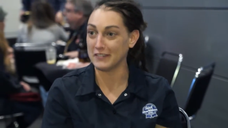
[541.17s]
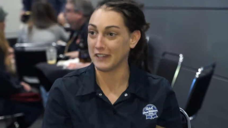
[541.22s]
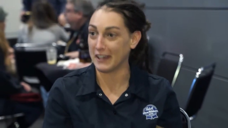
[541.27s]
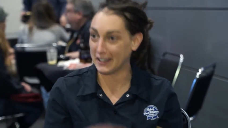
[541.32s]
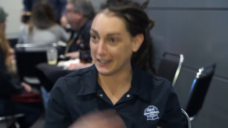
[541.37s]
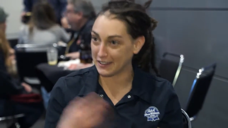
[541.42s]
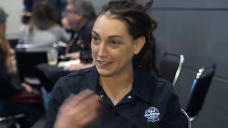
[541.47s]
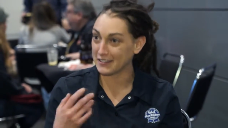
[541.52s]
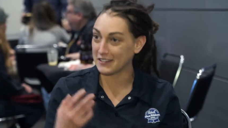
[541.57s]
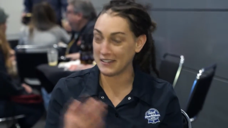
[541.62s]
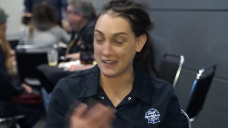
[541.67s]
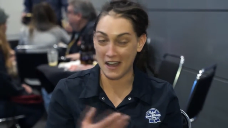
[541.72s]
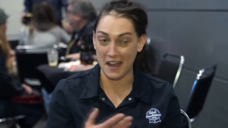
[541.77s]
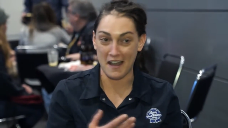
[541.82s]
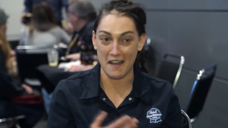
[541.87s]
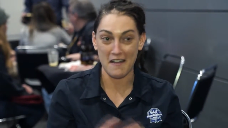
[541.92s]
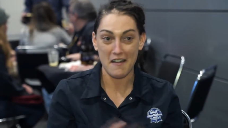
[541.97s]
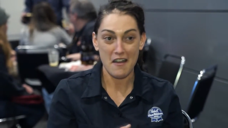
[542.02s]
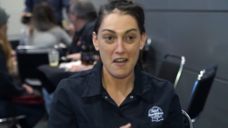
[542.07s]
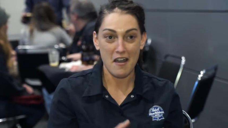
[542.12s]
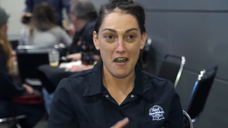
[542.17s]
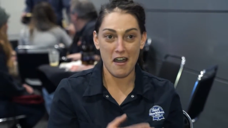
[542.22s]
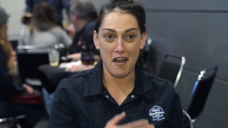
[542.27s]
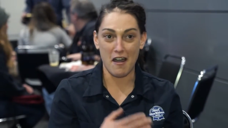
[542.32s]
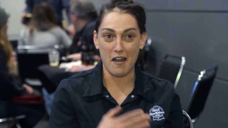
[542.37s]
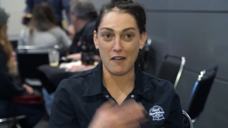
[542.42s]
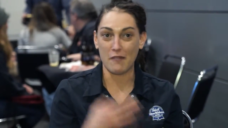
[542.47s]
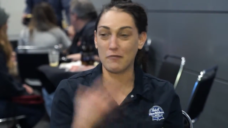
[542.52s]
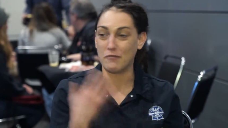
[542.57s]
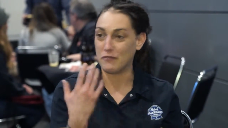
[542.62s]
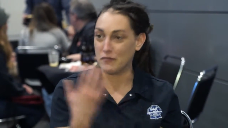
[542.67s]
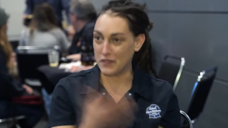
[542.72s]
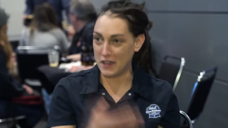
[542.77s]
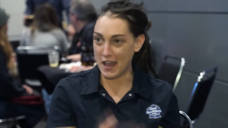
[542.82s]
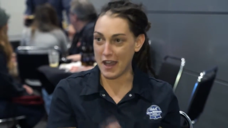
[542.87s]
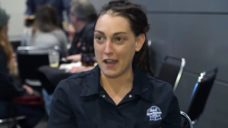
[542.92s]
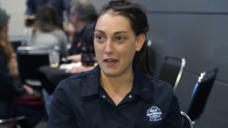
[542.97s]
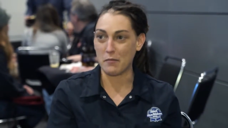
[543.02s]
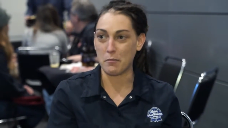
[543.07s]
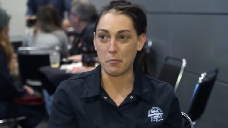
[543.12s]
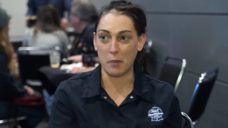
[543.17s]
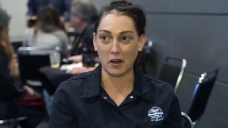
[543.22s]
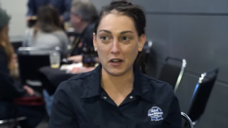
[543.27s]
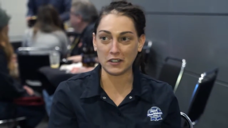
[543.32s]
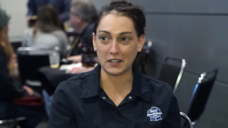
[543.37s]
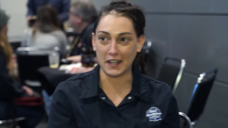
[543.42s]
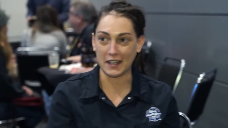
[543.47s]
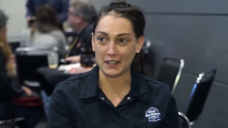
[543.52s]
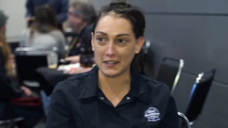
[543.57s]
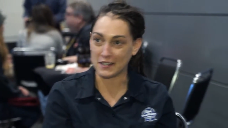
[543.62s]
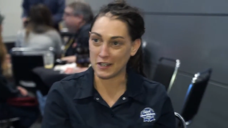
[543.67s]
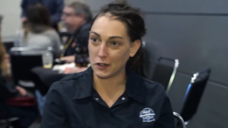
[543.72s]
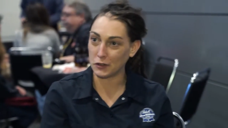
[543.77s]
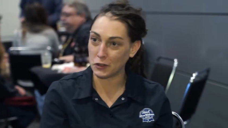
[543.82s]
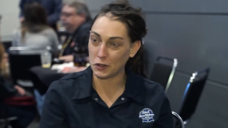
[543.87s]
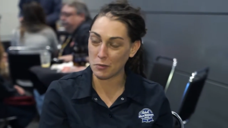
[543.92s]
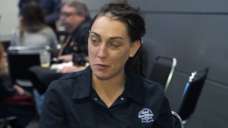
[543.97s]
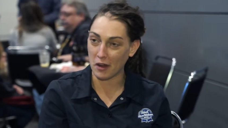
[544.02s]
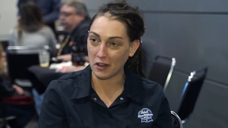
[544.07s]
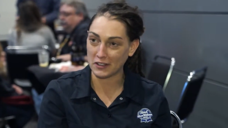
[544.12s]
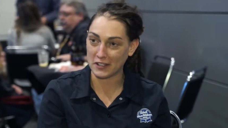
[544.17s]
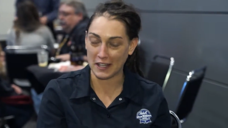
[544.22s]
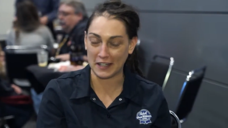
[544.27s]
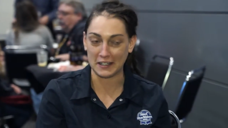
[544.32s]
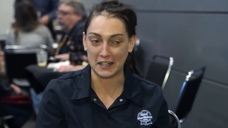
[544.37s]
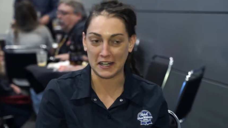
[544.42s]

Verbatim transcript: Like, yeah. Bulk tank, CO2 bulk tank